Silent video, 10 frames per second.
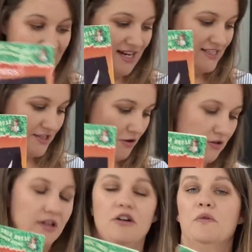guide to go
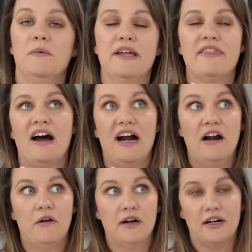along with
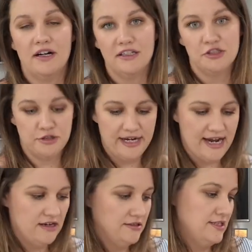our
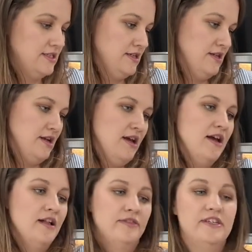treehouse.
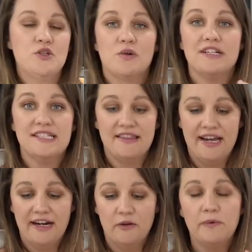The Tortoise and the
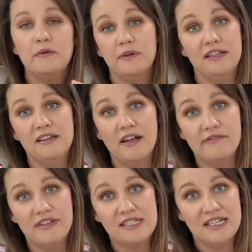Hare, we really
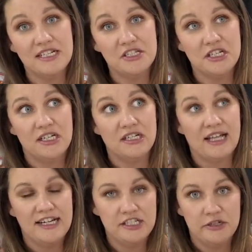loved this edition
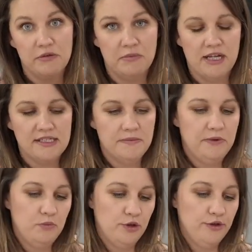last year with Blossom
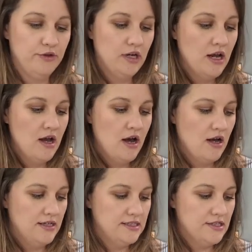and Root.
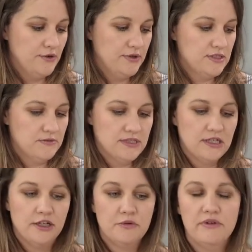And so this one's a
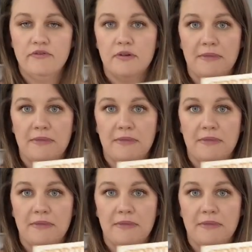good one for